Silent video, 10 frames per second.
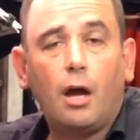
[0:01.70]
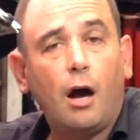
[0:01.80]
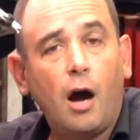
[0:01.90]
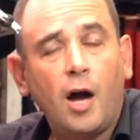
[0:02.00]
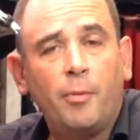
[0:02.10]

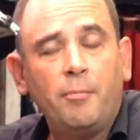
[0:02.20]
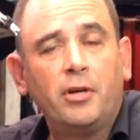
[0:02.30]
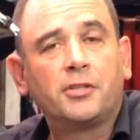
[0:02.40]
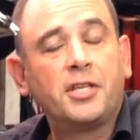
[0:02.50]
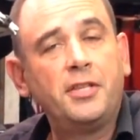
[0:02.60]
Hi, I'm Brett
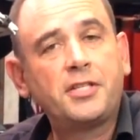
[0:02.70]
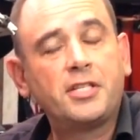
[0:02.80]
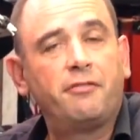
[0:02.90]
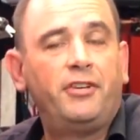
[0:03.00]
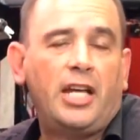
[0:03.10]
Middleton. This is
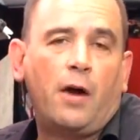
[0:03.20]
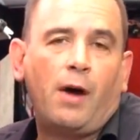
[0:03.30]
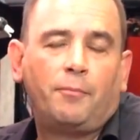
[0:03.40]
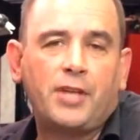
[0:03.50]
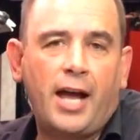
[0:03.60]
a video
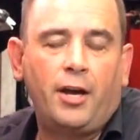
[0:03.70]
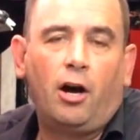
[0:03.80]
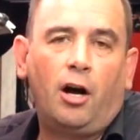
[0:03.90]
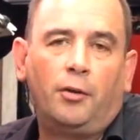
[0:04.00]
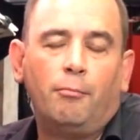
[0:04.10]
update
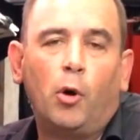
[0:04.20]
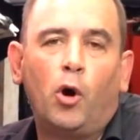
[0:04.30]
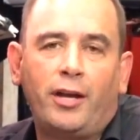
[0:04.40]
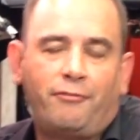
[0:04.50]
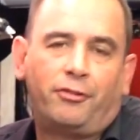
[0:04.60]
on
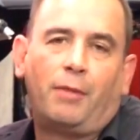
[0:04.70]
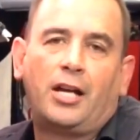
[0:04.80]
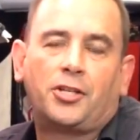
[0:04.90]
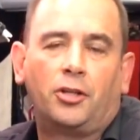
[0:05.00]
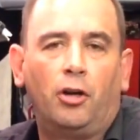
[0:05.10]
more
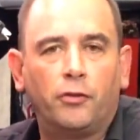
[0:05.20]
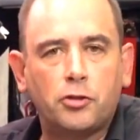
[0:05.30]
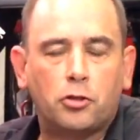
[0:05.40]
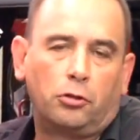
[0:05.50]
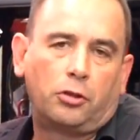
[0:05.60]
information on the
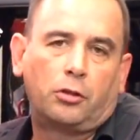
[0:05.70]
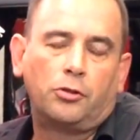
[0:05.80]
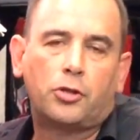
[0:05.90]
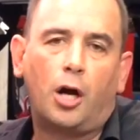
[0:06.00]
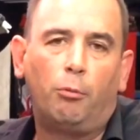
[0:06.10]
soot
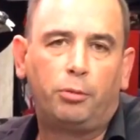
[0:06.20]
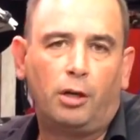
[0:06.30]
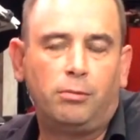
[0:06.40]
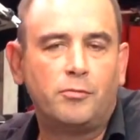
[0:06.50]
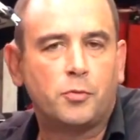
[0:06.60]
control
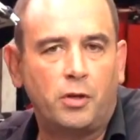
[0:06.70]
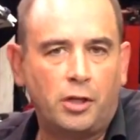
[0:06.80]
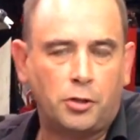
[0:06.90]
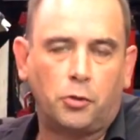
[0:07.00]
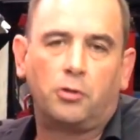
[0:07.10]
problems with
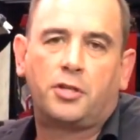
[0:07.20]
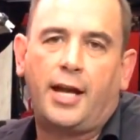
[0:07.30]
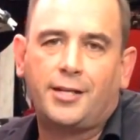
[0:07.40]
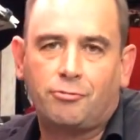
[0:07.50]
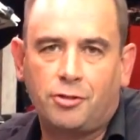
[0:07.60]
exhaust
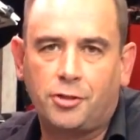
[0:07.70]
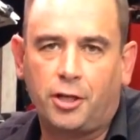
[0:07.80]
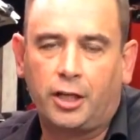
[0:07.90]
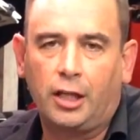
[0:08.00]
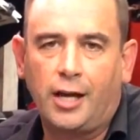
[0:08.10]
gas
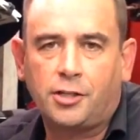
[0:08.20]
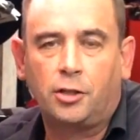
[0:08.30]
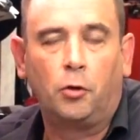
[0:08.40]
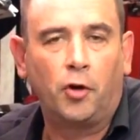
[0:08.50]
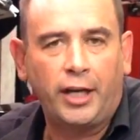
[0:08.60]

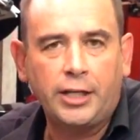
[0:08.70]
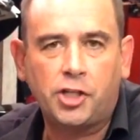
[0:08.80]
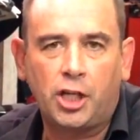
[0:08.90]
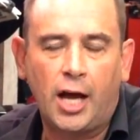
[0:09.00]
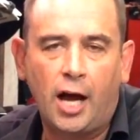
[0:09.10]
recirculation, or
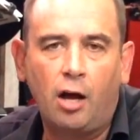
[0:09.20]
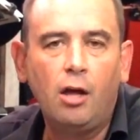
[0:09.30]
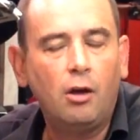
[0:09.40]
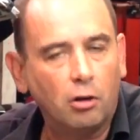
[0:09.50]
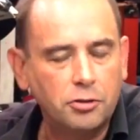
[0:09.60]
EGR,
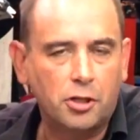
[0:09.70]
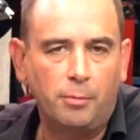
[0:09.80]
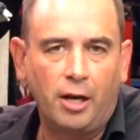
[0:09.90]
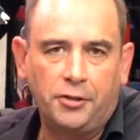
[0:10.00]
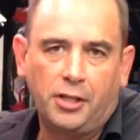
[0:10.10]
on
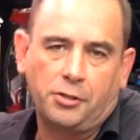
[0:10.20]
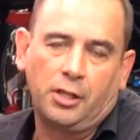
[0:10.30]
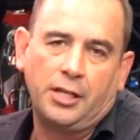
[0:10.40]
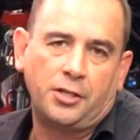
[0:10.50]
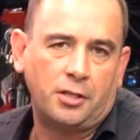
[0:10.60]
turbo diesel
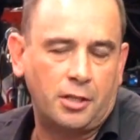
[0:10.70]
engines.